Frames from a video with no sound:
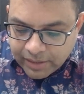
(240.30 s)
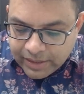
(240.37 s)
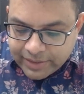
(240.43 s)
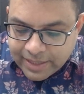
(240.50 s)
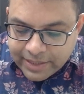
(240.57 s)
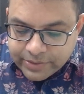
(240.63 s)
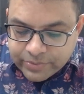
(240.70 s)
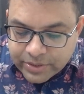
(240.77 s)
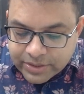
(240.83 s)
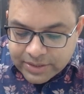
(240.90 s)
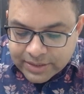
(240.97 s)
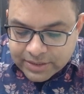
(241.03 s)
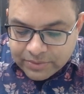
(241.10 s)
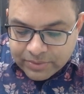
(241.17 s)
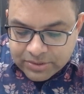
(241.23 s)
That is verse
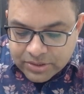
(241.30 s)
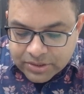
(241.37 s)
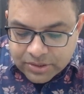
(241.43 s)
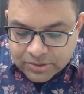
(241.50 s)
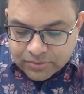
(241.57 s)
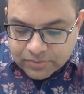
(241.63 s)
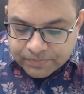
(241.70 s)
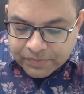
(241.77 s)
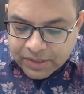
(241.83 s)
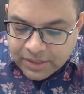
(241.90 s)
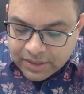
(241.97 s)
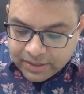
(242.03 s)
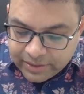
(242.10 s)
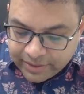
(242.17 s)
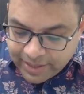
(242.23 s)
61, 62.
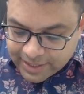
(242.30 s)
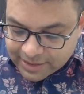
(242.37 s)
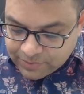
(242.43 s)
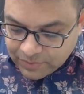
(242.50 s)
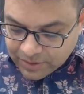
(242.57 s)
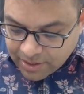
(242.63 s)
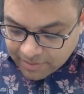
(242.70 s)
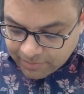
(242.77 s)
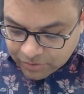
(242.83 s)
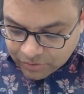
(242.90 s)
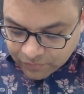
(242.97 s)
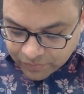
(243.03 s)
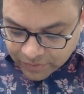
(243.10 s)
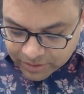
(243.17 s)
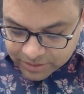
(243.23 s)
Next we come to
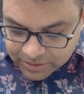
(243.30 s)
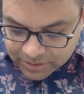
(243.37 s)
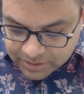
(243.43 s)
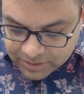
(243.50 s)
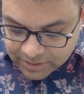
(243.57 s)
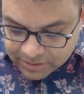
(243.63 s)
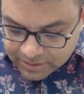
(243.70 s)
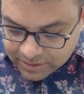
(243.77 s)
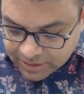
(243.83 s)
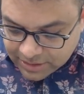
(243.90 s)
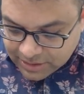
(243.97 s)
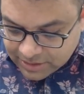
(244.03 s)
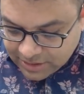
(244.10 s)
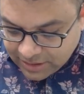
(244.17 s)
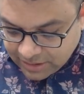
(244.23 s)
verse
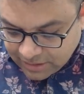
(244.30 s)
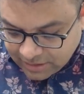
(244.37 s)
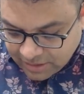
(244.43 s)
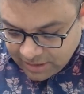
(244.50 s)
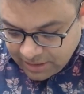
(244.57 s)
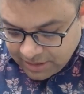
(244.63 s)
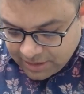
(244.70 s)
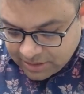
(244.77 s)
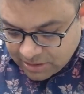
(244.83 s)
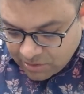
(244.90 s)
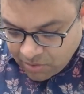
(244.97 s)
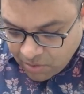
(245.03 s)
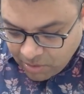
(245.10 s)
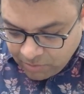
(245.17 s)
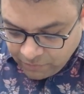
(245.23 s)
63. It's a
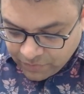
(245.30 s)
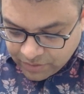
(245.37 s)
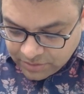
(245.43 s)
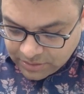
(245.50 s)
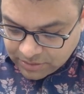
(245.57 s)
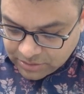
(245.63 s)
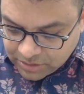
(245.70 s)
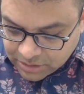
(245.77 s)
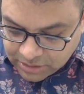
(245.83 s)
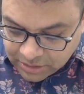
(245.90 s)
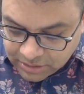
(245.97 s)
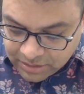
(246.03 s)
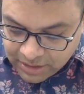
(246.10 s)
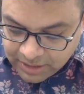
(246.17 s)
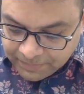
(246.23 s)
long verse,
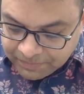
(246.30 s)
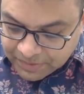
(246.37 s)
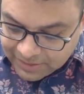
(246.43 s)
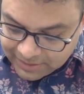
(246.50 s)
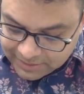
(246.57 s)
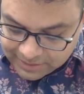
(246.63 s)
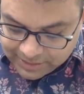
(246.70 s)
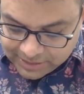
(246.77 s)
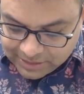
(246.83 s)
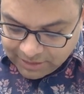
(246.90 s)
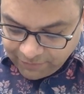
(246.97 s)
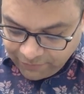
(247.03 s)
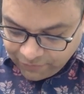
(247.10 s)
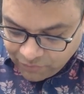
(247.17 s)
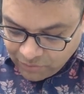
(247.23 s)
63,
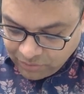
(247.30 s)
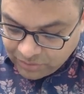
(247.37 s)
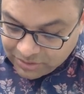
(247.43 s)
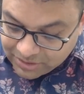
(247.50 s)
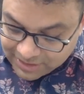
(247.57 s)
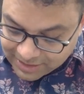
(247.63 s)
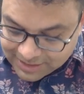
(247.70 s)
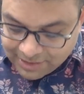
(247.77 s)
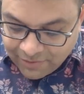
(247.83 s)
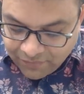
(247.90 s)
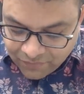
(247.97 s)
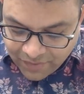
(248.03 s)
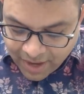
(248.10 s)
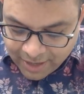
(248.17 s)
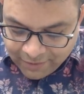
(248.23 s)
64,
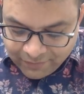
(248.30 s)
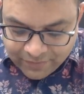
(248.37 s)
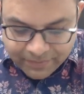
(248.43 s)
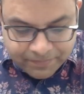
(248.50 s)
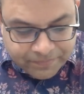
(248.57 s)
65.